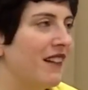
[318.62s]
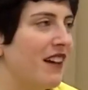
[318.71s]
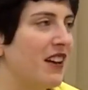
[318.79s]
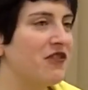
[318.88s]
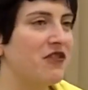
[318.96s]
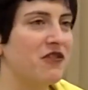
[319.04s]

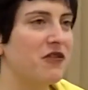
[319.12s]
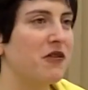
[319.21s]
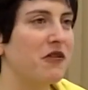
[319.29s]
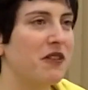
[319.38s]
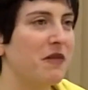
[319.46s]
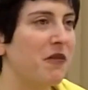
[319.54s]

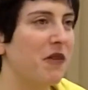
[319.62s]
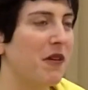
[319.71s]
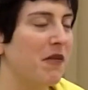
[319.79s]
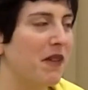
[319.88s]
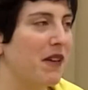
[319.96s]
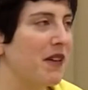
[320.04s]
digestive
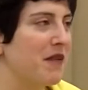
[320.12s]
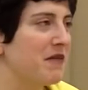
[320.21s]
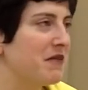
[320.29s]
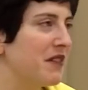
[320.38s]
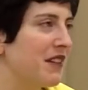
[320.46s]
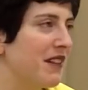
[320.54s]

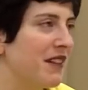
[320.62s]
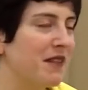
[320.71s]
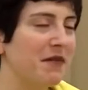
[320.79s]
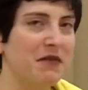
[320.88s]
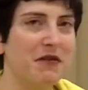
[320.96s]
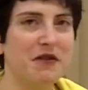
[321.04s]
problems, and
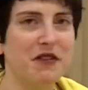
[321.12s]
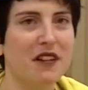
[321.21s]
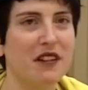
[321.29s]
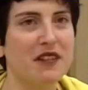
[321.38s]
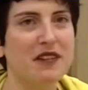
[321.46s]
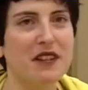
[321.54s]
the person
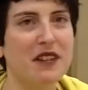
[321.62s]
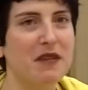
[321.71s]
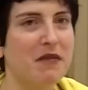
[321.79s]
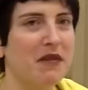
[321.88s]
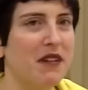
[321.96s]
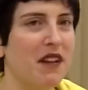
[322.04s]
can't
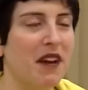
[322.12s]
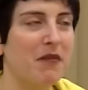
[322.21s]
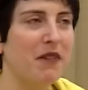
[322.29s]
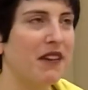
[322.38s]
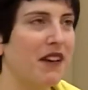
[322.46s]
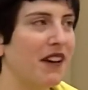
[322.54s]
sleep, and
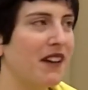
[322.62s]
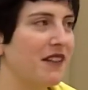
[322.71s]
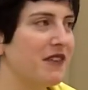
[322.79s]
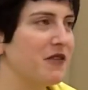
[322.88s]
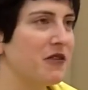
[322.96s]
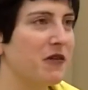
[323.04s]

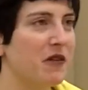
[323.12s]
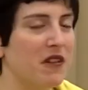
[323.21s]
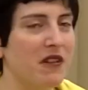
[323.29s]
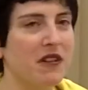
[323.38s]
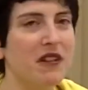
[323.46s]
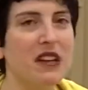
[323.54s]
appetite, and so
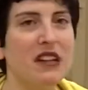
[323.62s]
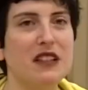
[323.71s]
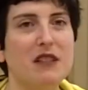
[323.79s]
on.